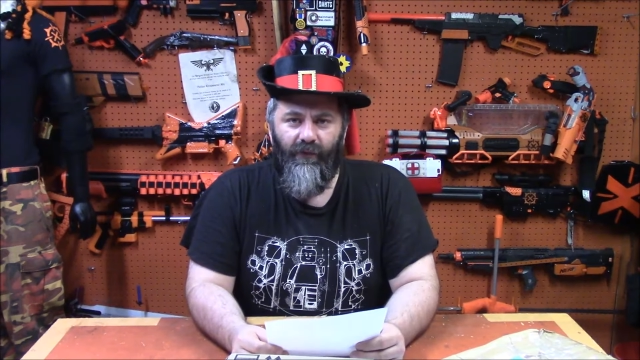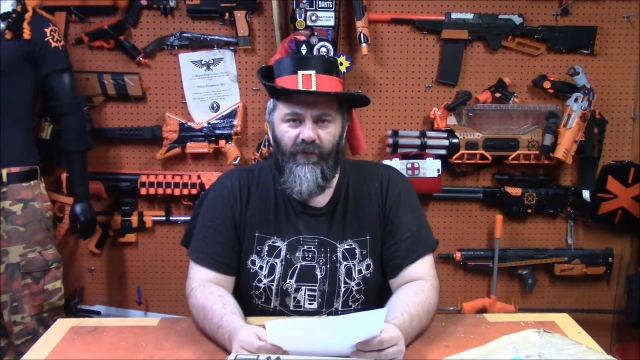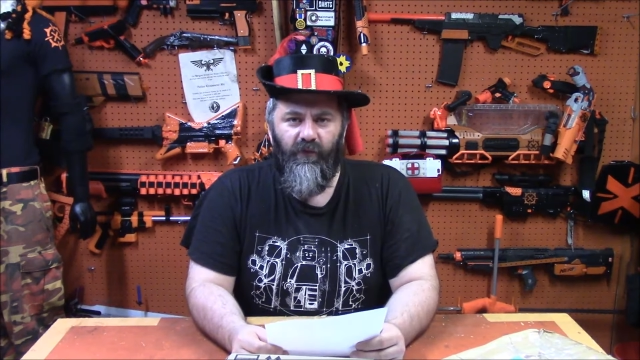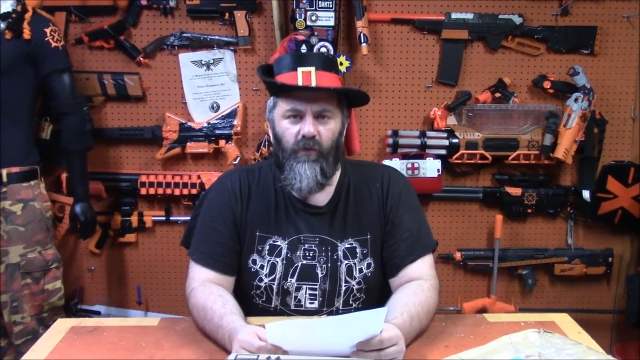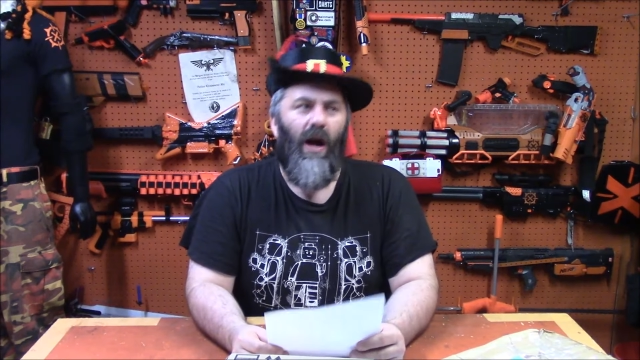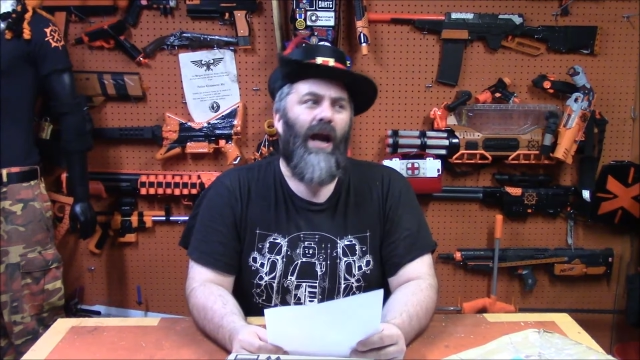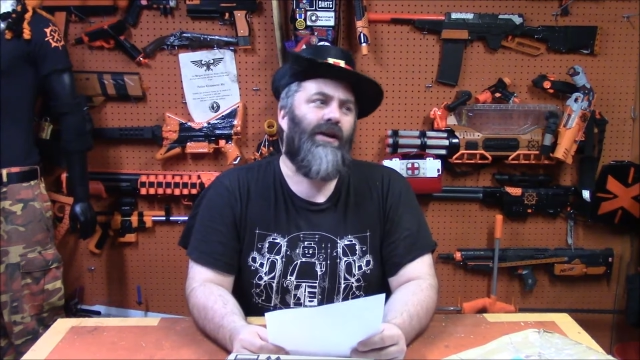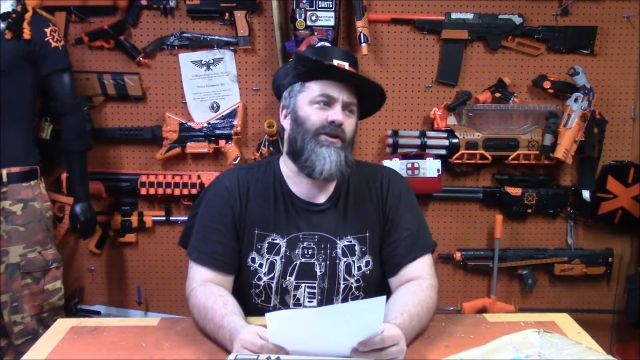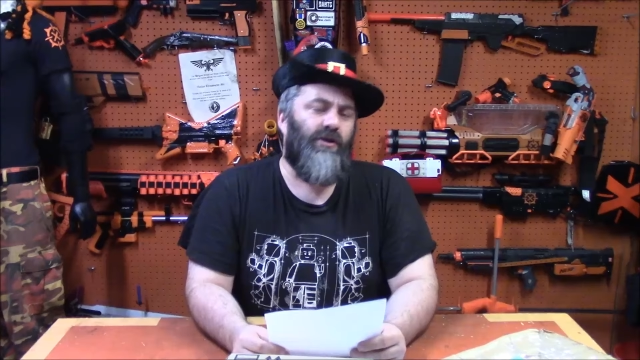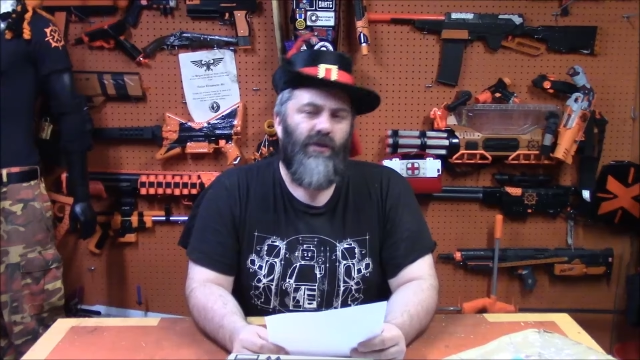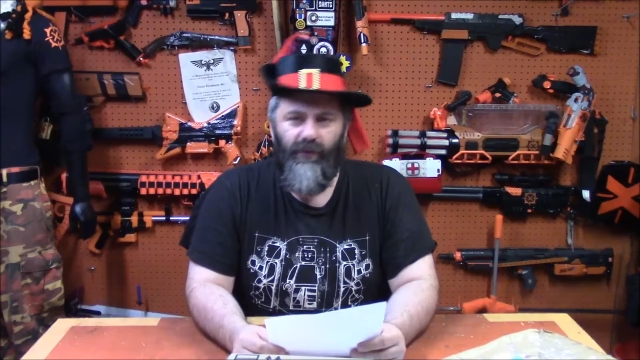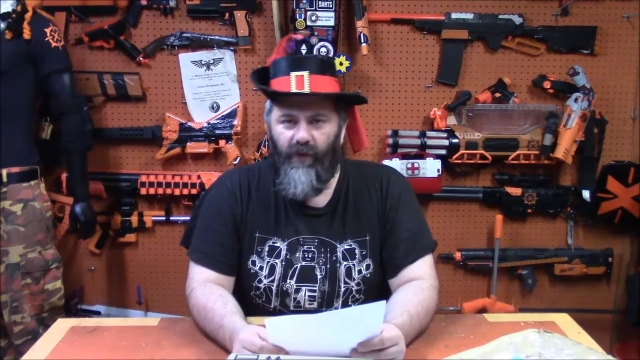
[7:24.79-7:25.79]

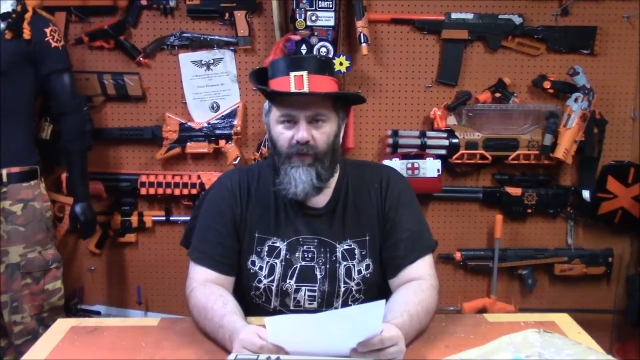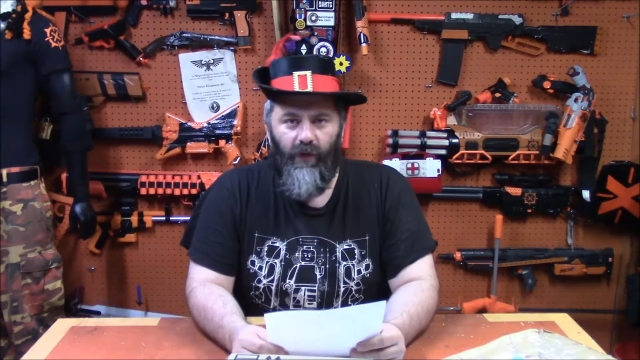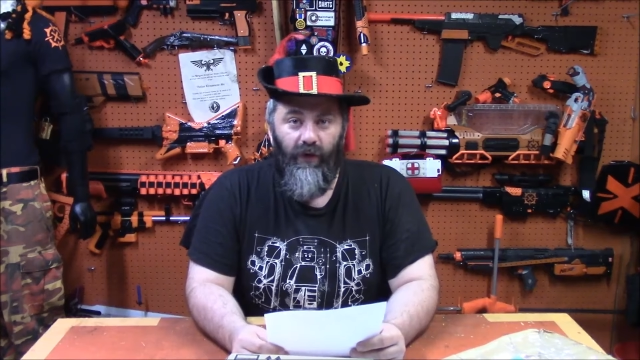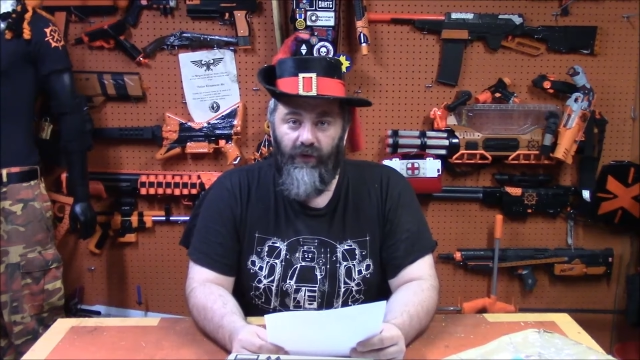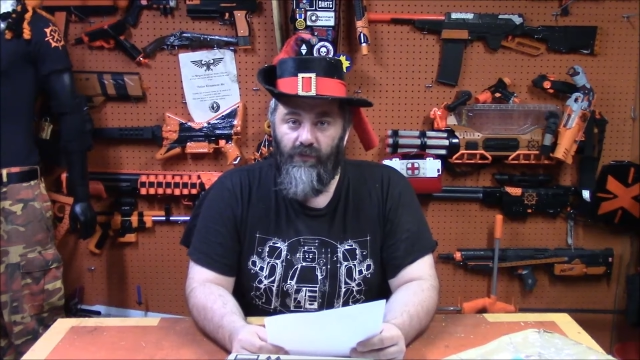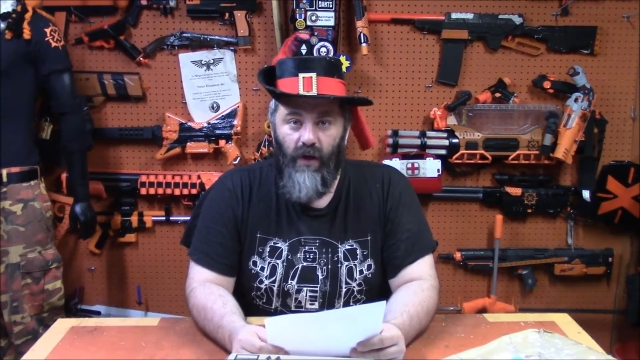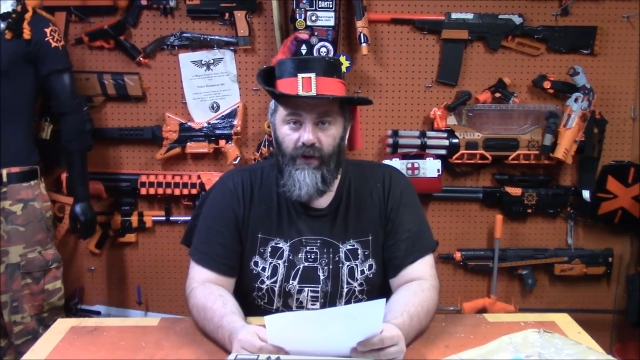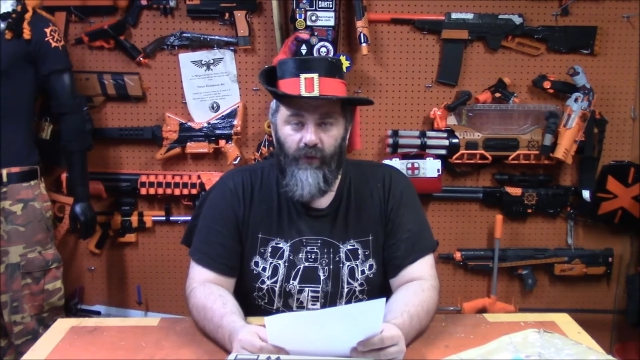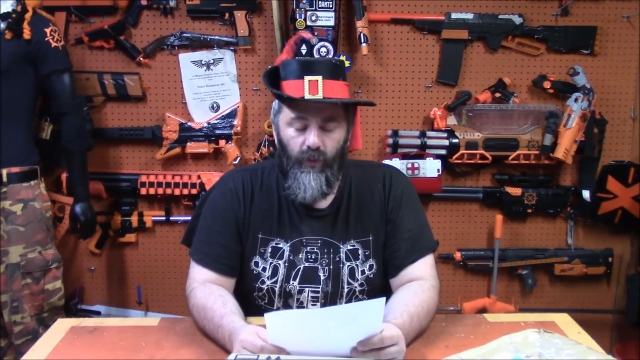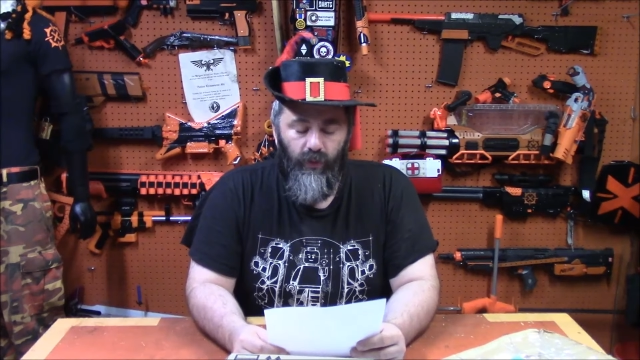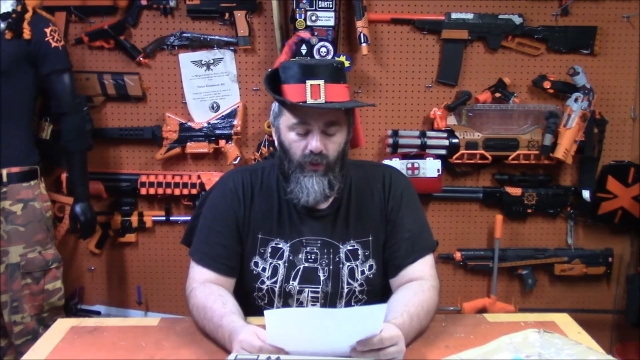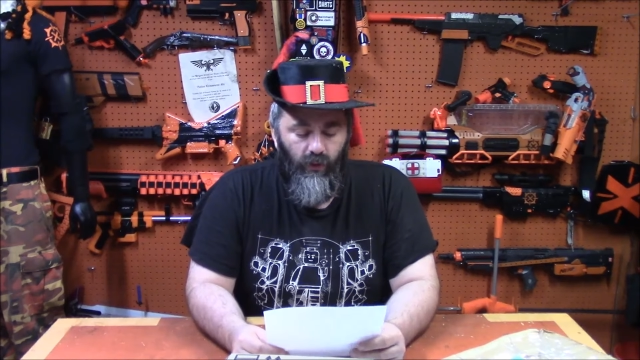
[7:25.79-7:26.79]
fraction of the various
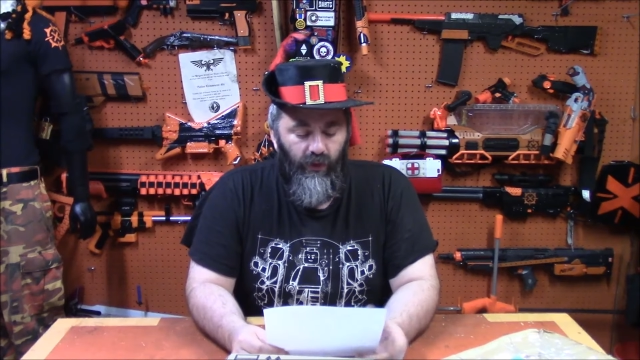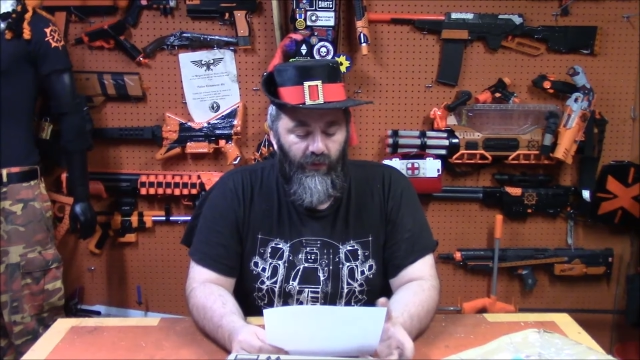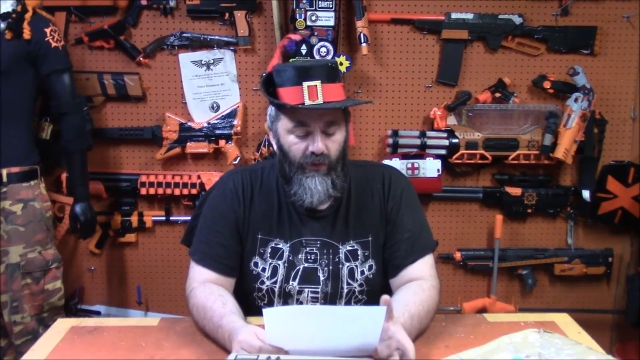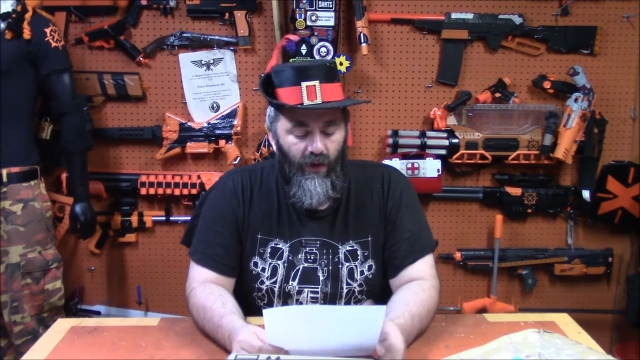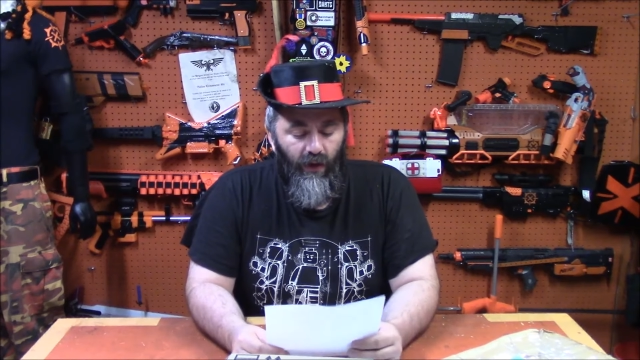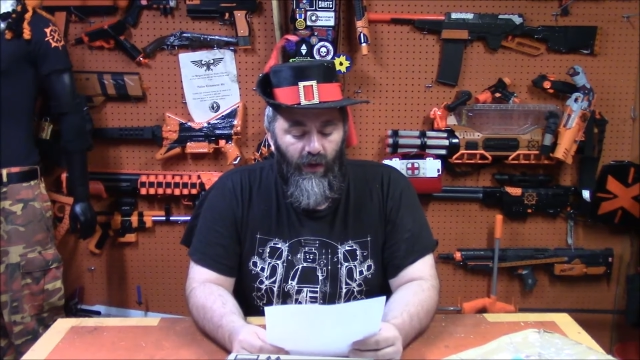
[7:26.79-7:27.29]
microbreweries.